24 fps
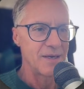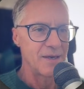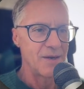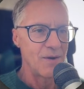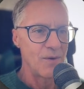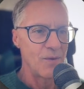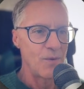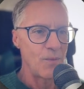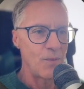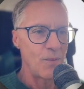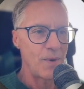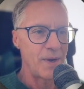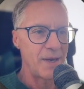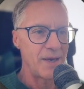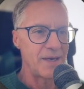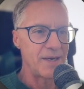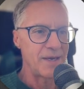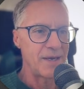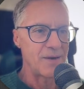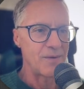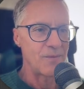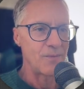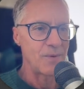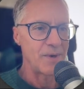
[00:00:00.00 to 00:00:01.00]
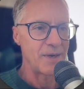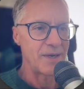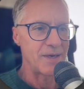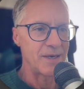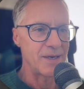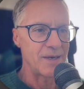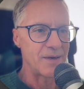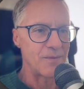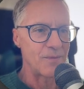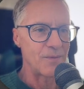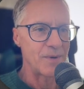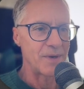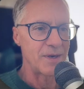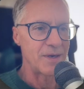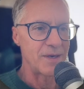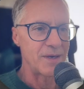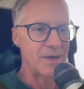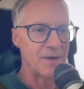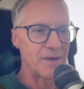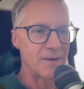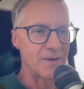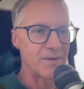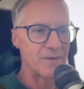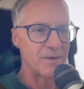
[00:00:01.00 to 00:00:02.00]
Way down, way down, way
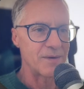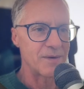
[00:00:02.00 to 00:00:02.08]
down.